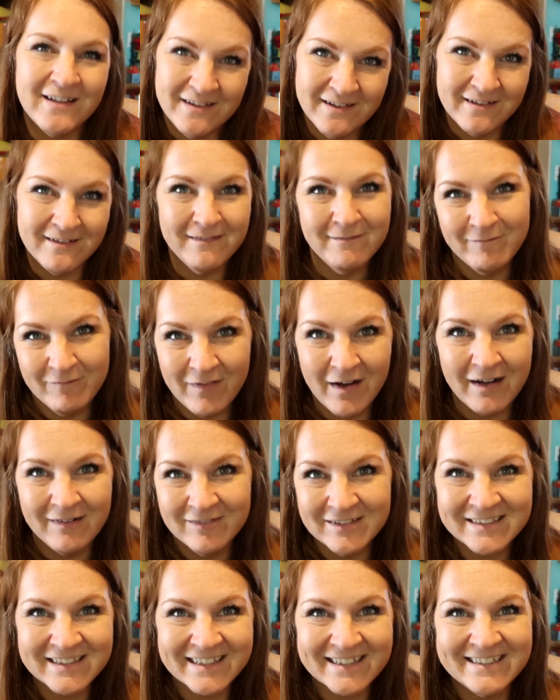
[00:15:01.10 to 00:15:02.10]
And then
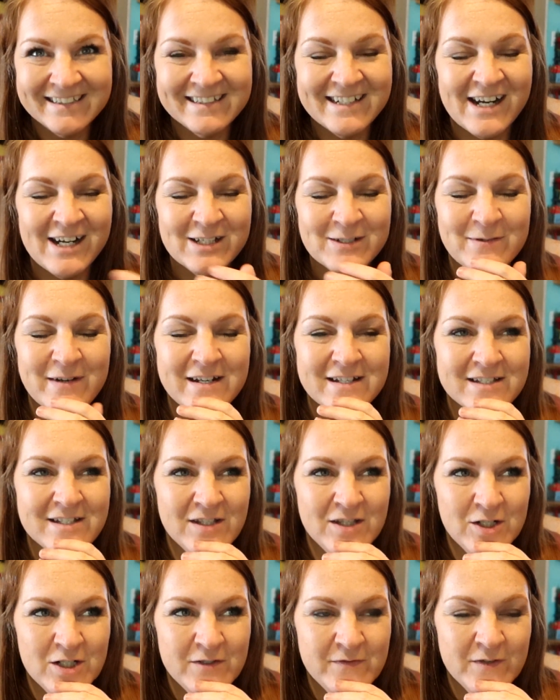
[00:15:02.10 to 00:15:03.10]
obviously Halloween is the
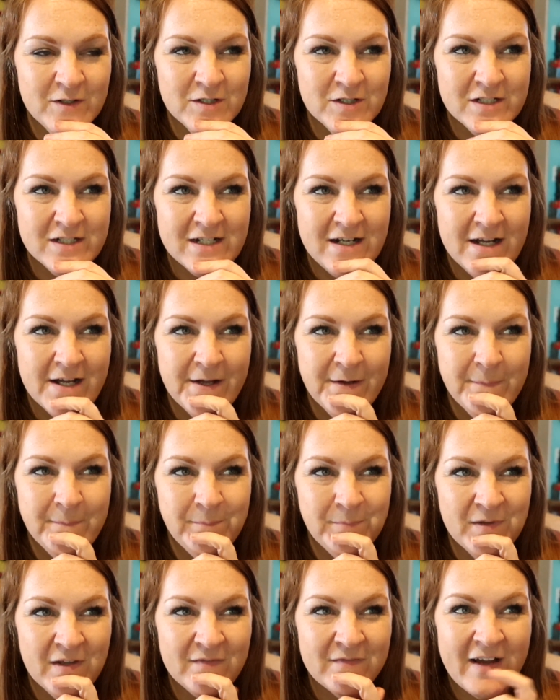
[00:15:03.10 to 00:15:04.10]
31st.
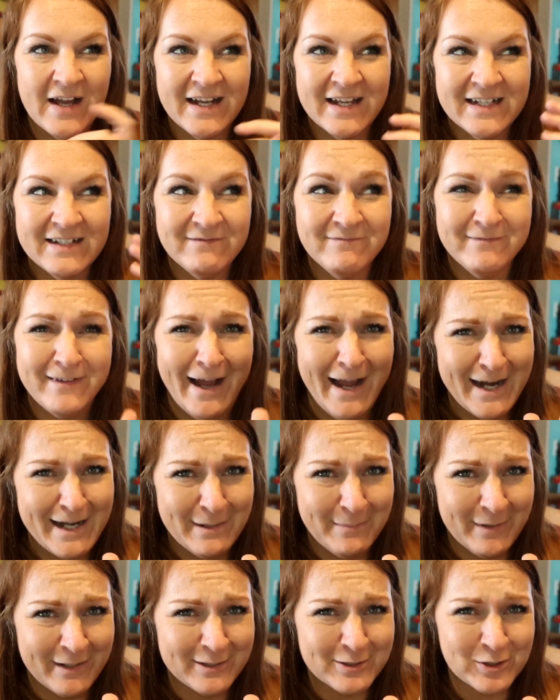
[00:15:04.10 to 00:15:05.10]
Um, if I can find
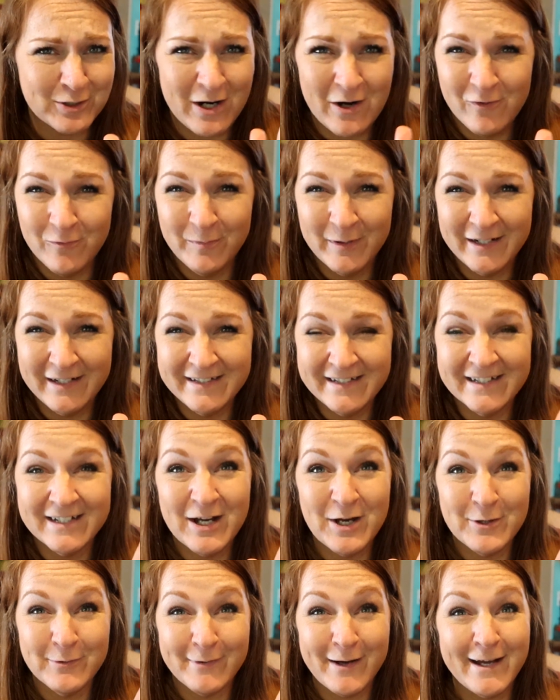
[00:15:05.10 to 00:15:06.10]
a picture, I will put it in.
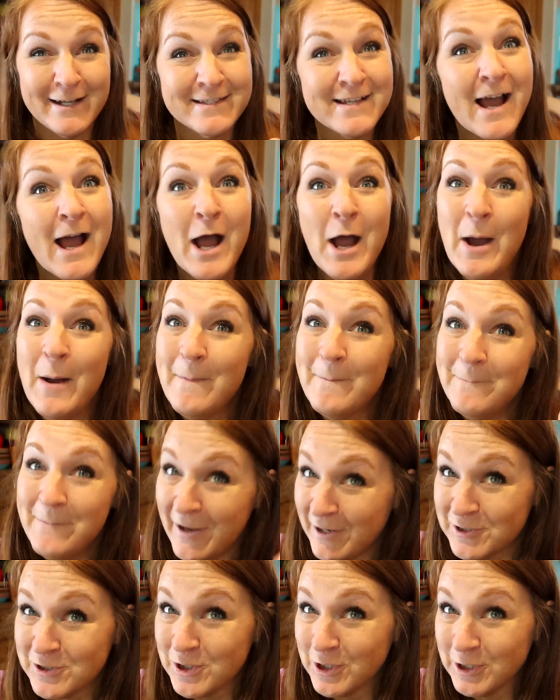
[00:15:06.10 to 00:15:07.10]
Otherwise,
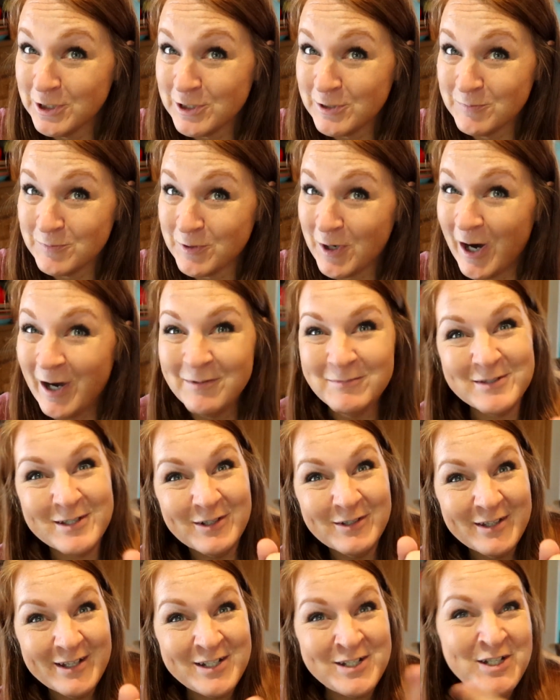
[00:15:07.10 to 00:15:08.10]
make sure you subscribe
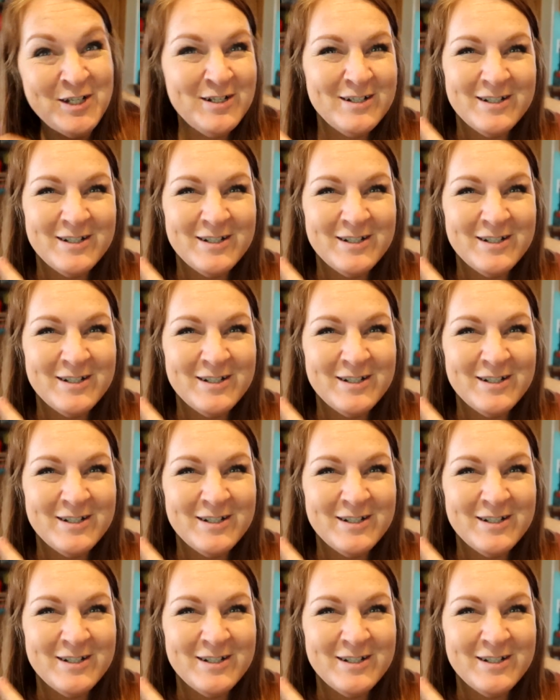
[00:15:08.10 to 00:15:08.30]
so that